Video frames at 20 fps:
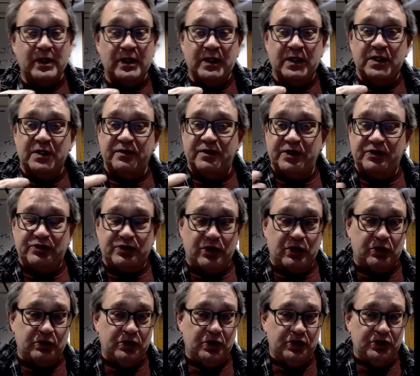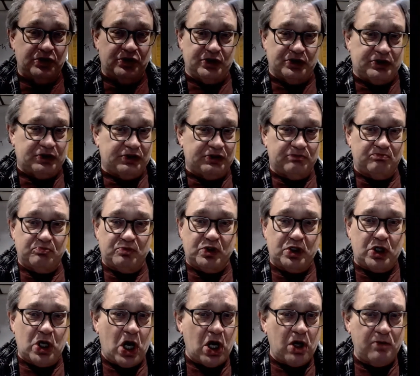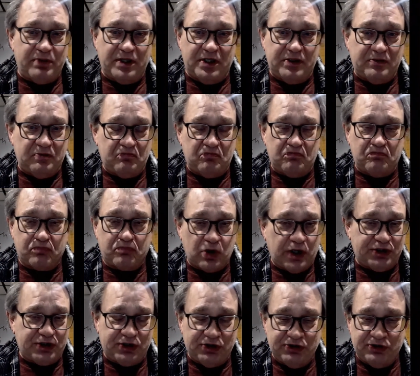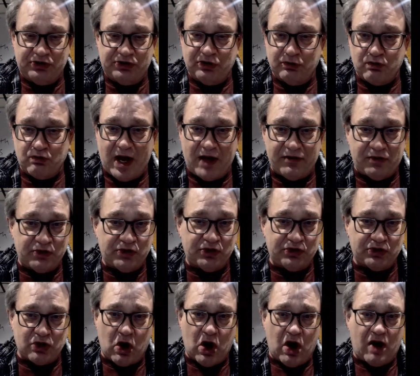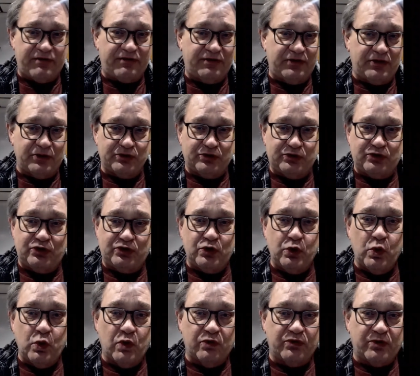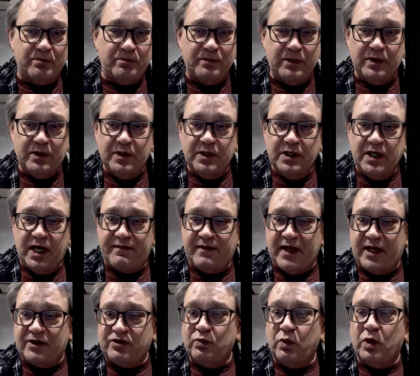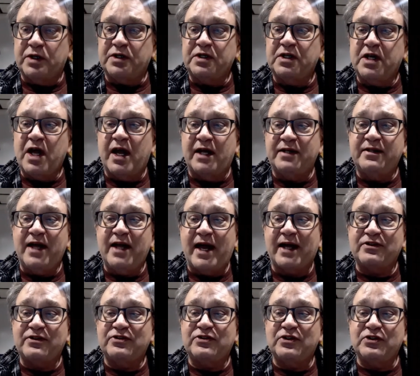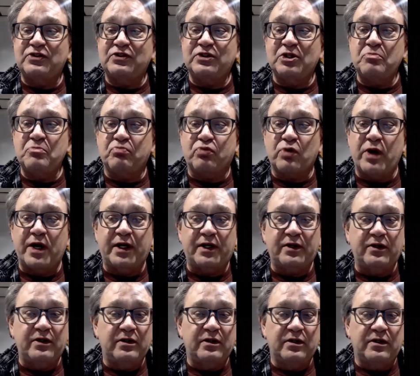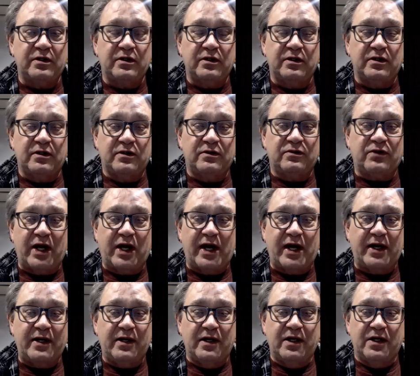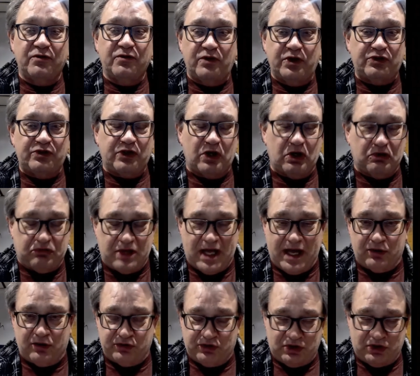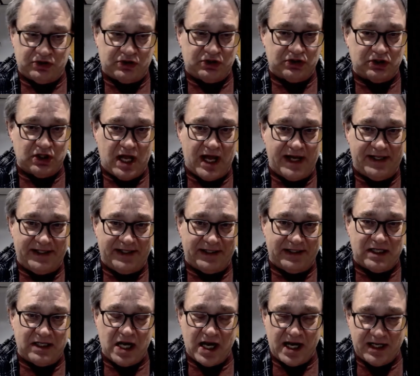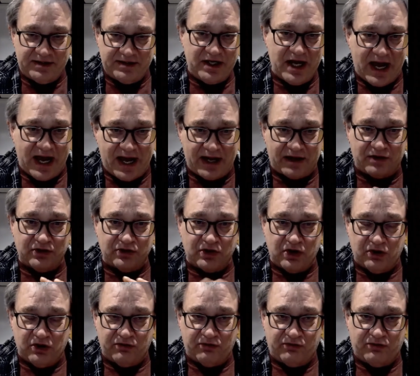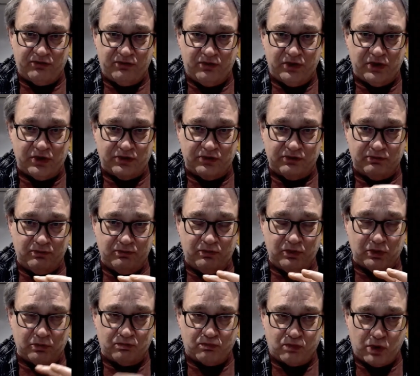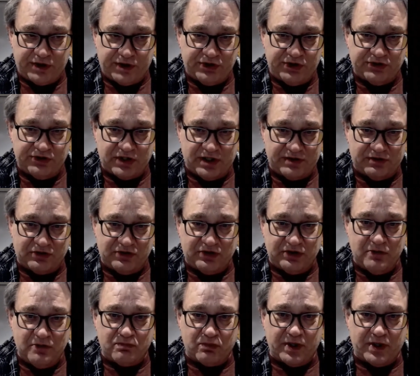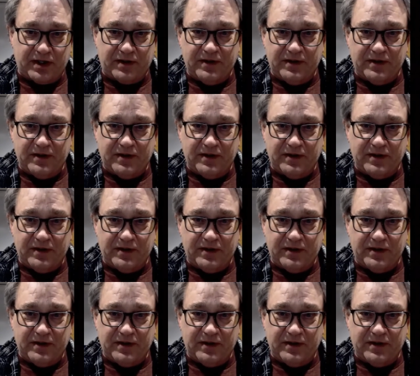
These are just carbon brushes. They're rather soft. There's 2 of them, and that's what contacts the slip ring. Okay, this allows the sliding contact of the brushes on the slip ring